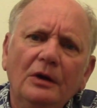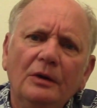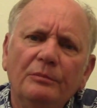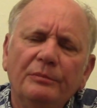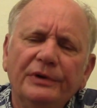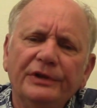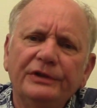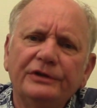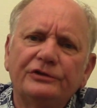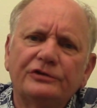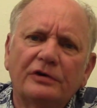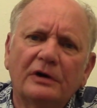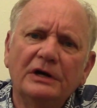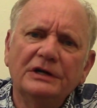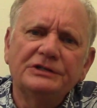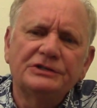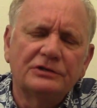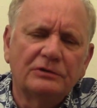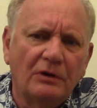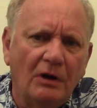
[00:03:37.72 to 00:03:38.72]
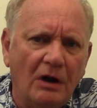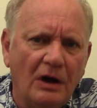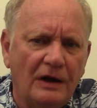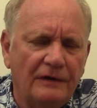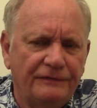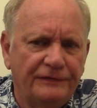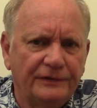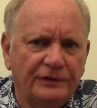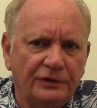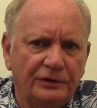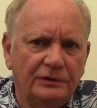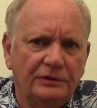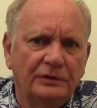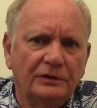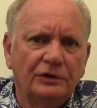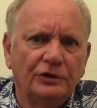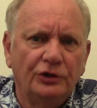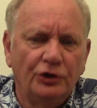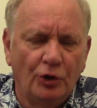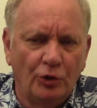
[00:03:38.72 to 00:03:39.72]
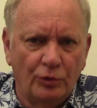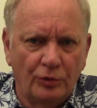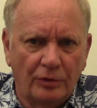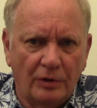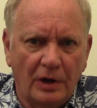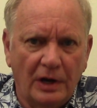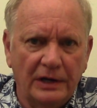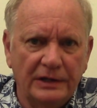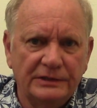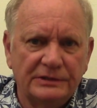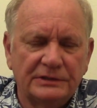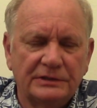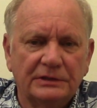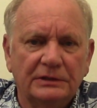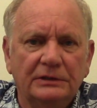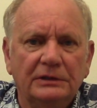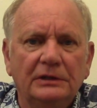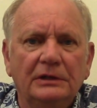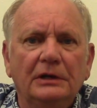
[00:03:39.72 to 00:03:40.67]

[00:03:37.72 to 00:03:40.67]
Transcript: But the trusts are often notarized.